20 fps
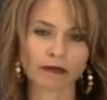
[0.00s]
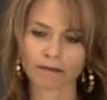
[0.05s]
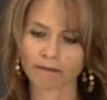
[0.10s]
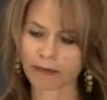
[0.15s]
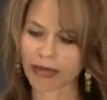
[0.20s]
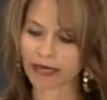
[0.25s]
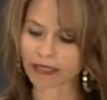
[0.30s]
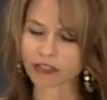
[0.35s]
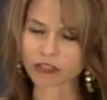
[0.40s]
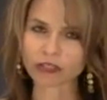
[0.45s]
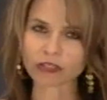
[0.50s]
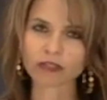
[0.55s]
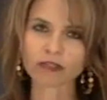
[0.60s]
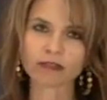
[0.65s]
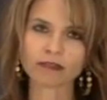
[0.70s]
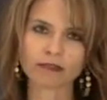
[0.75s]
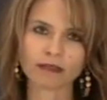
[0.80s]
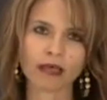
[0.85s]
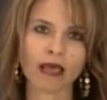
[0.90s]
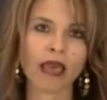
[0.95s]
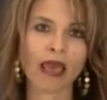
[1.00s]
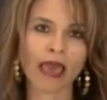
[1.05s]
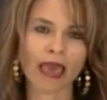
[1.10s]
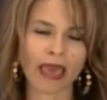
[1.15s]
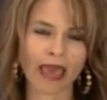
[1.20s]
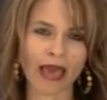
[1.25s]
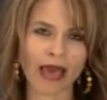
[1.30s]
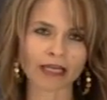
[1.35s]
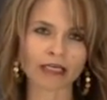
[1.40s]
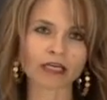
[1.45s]
mental,
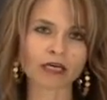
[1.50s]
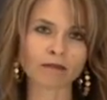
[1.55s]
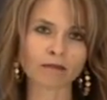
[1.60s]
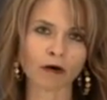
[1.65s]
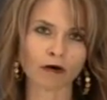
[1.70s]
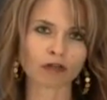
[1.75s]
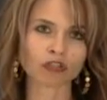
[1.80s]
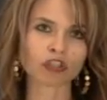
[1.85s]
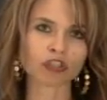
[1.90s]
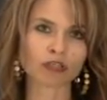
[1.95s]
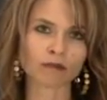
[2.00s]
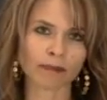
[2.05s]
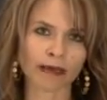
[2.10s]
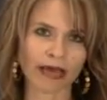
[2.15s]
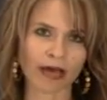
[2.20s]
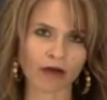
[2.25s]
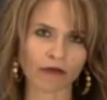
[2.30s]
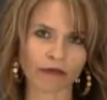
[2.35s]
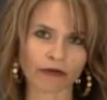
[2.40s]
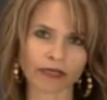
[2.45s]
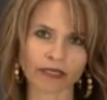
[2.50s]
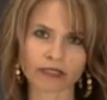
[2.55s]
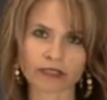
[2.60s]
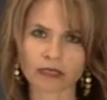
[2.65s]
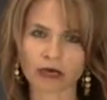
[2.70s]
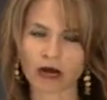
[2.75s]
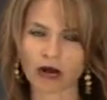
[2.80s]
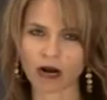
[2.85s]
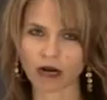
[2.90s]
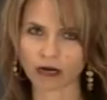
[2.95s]
and emotional
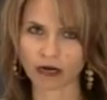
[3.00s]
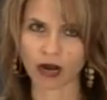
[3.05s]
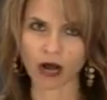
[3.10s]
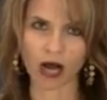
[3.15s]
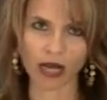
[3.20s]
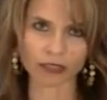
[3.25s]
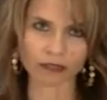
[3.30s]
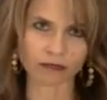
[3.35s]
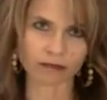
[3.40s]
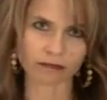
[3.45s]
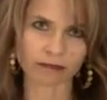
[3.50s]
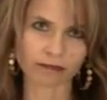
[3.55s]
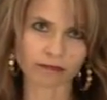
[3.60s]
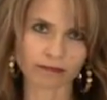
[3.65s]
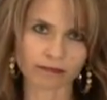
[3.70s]
boundaries are gone.